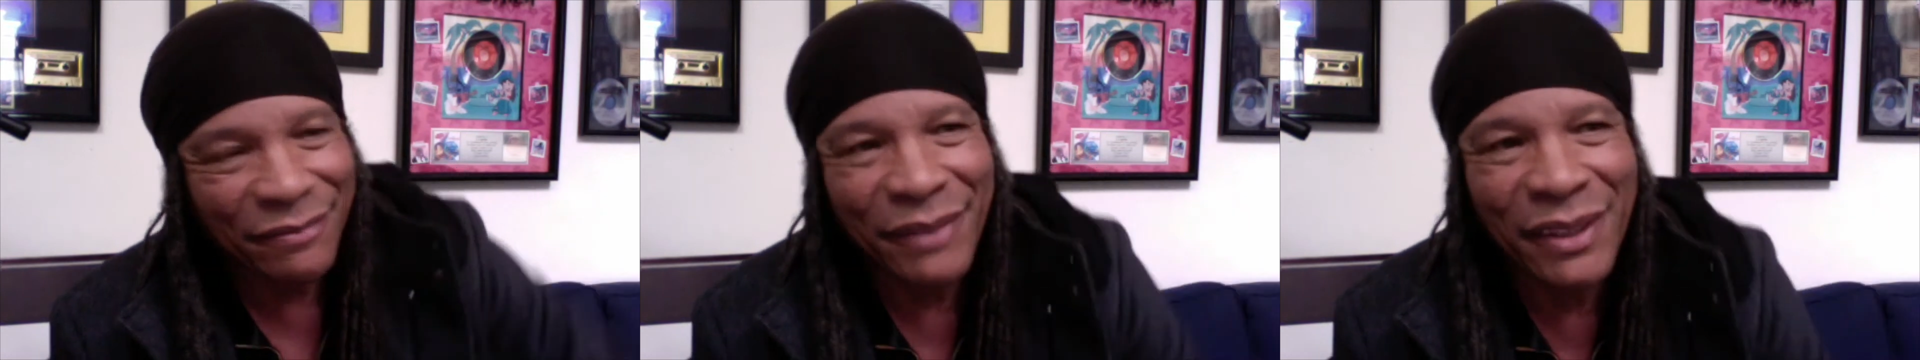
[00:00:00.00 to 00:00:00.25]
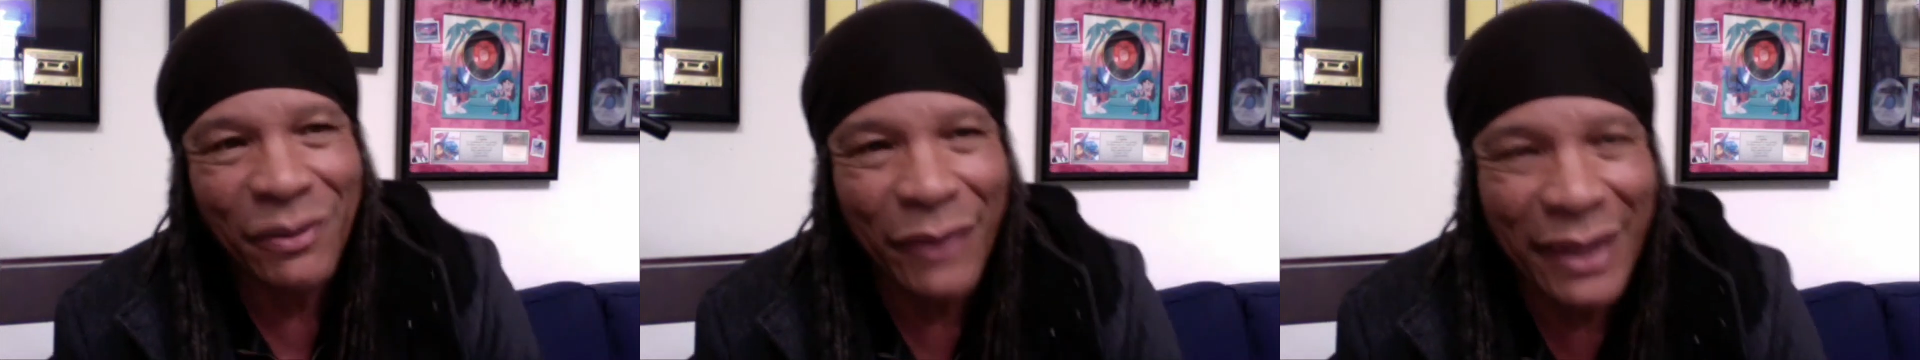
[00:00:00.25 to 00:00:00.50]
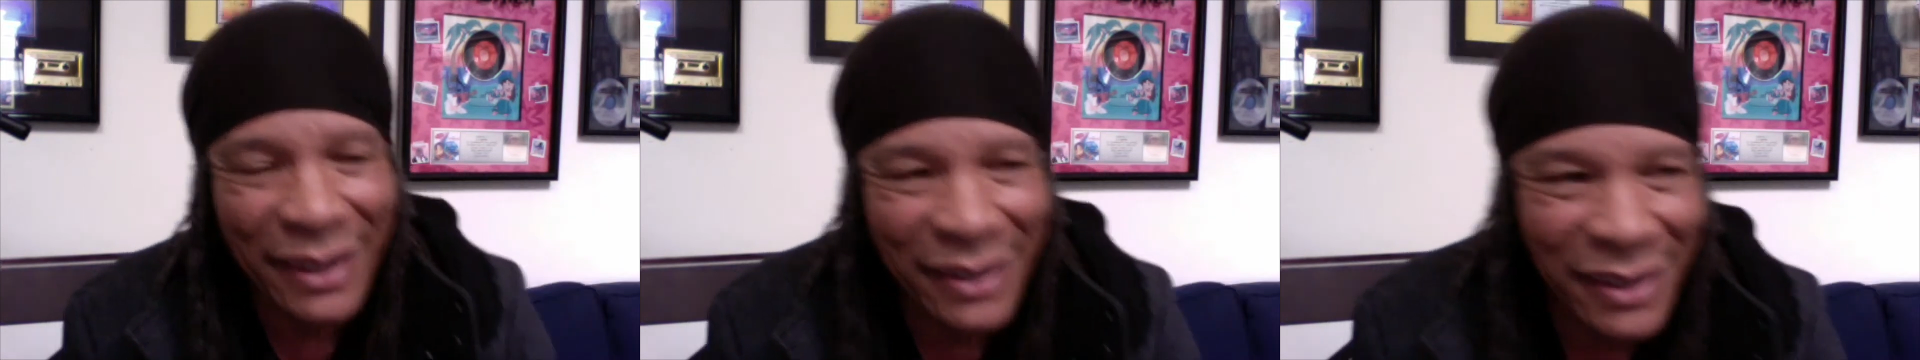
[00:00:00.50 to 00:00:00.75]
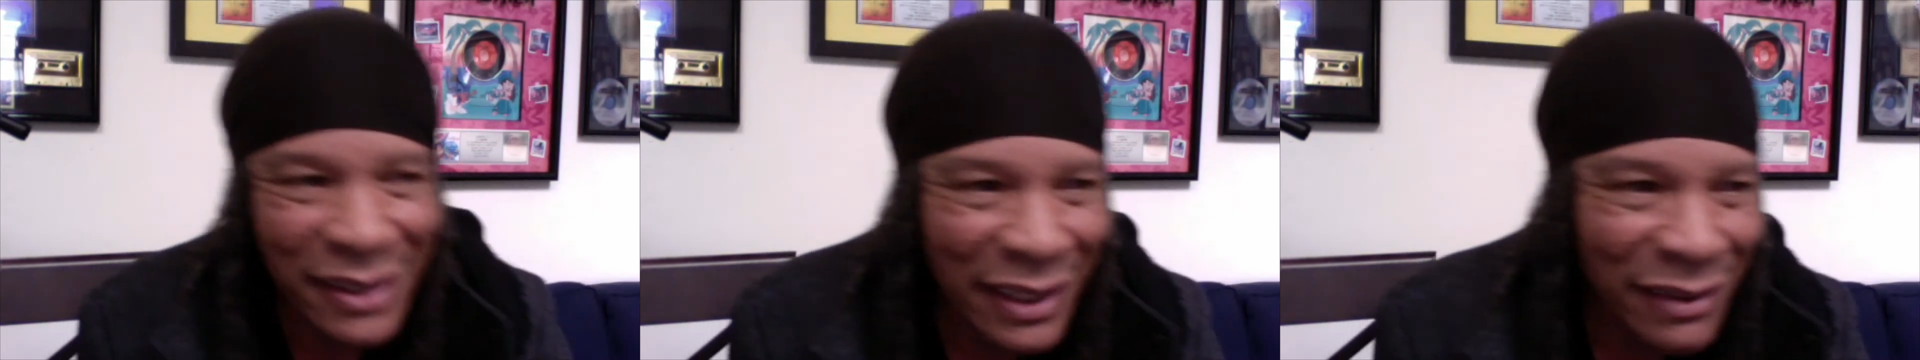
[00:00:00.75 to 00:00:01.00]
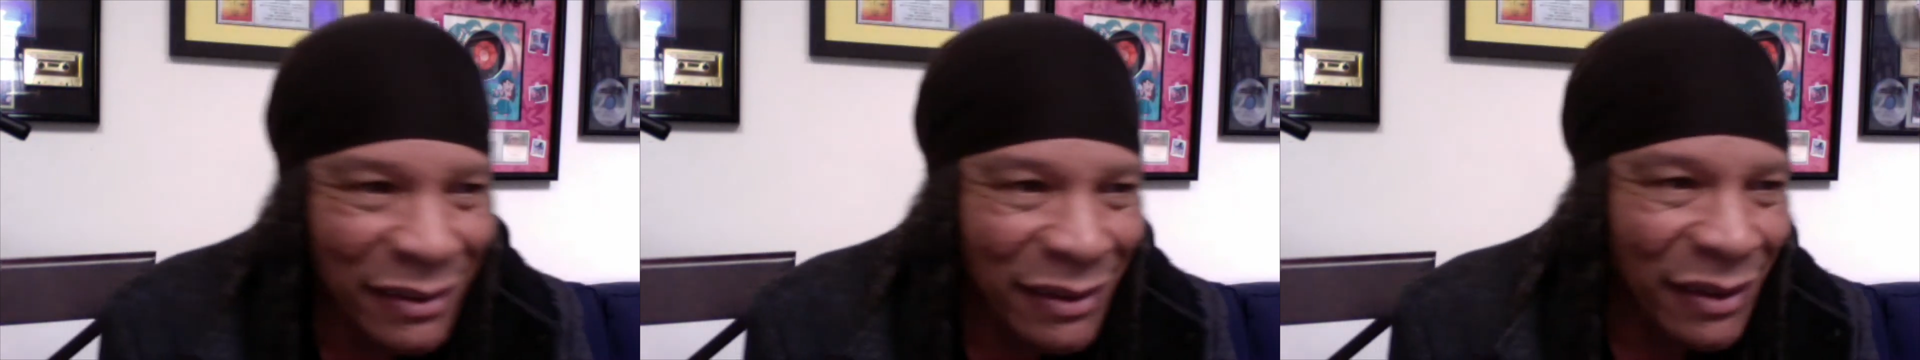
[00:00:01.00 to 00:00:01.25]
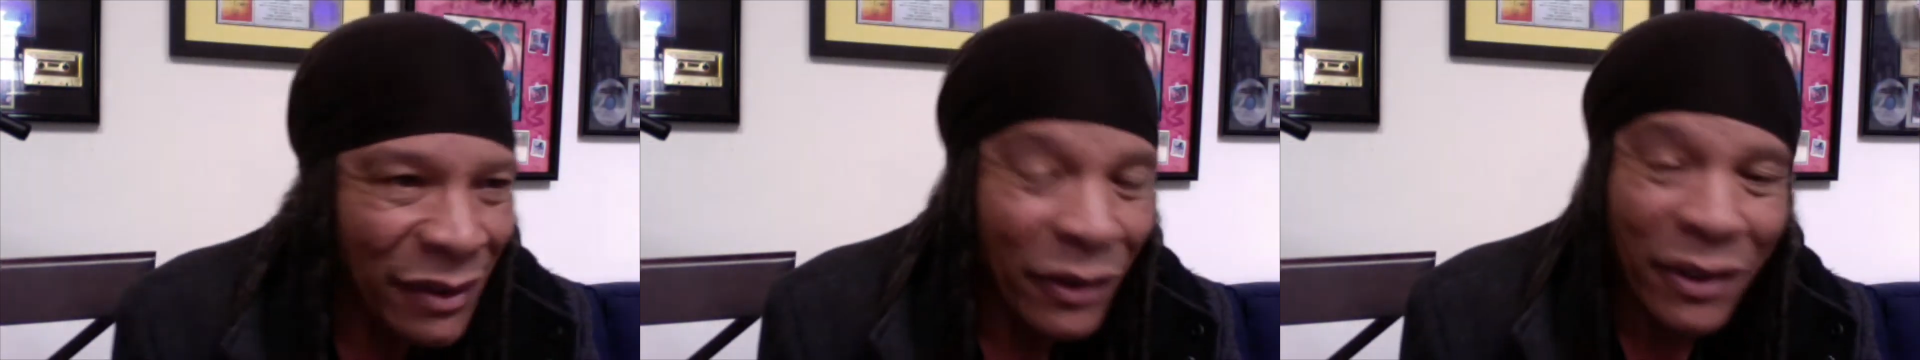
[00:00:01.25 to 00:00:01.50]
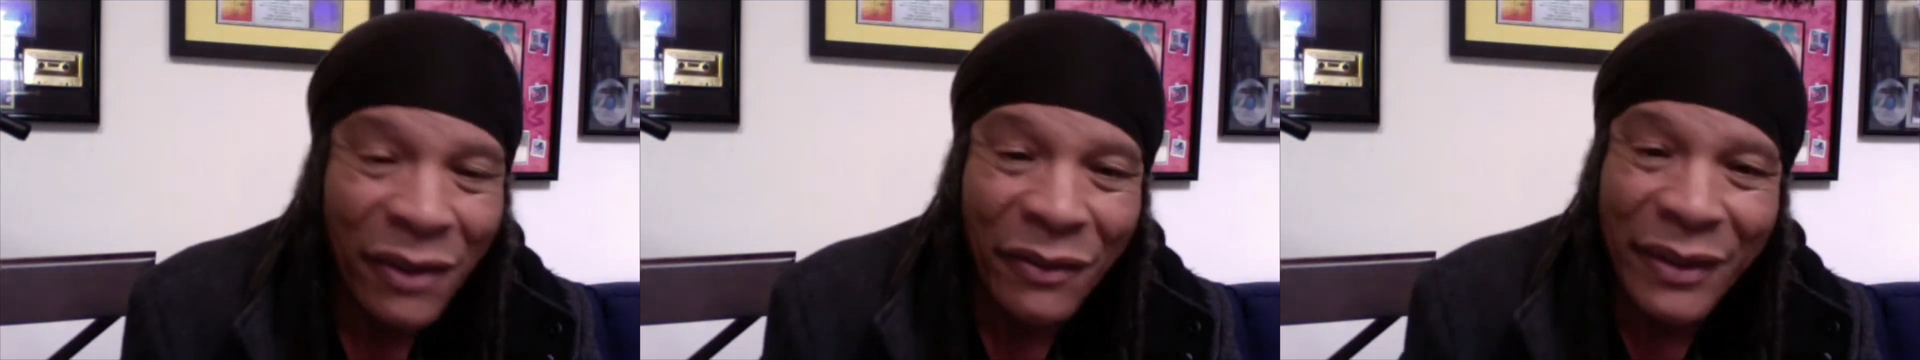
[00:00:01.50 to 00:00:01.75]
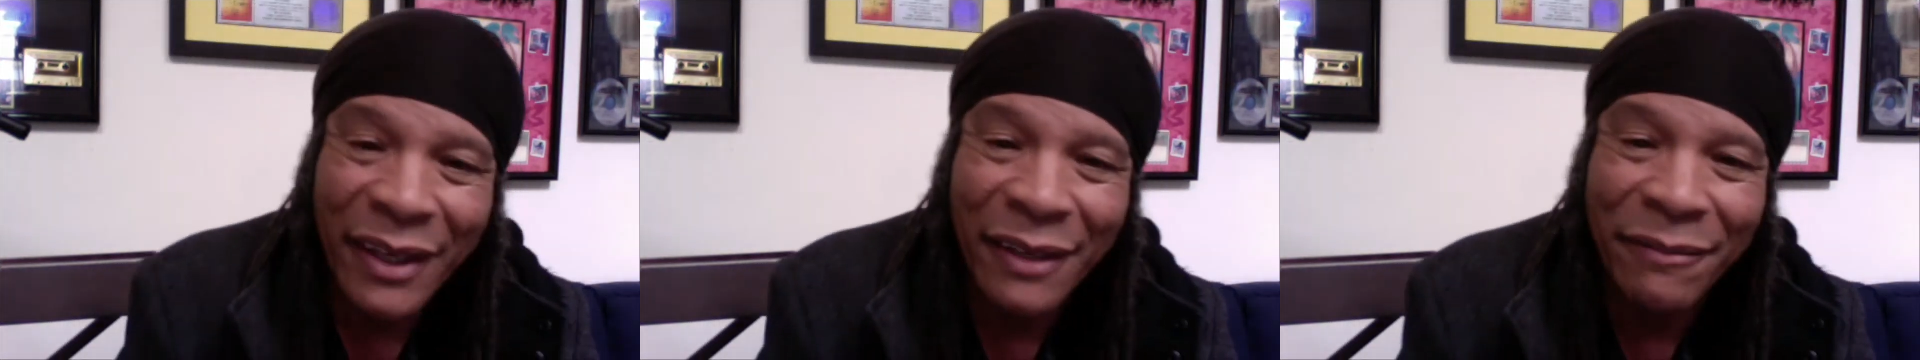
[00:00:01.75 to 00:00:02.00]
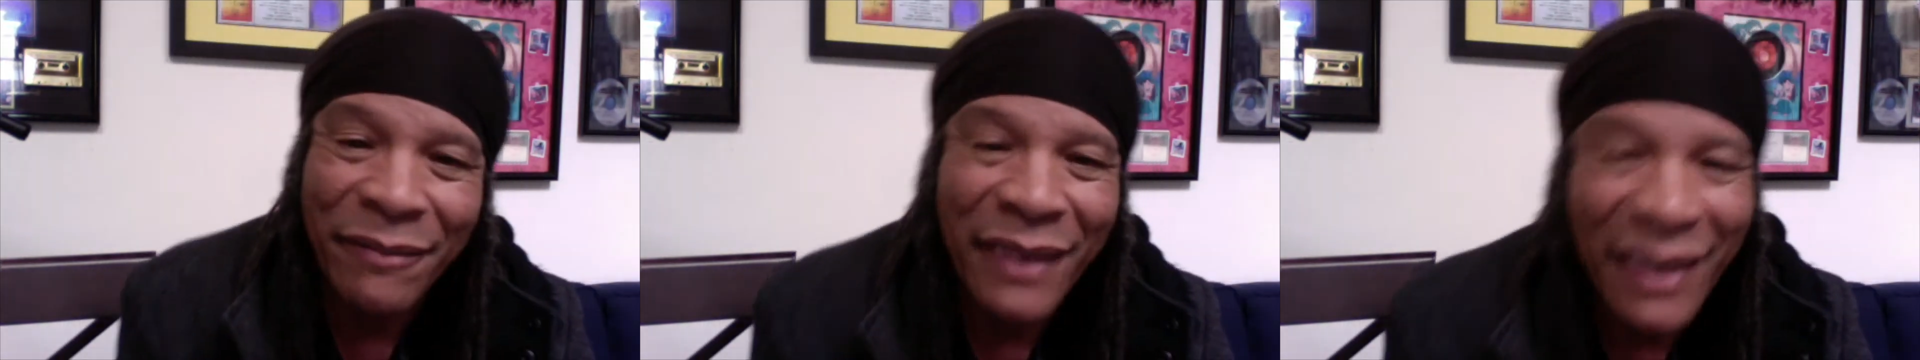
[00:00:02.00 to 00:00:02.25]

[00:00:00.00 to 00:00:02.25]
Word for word: between us and her career.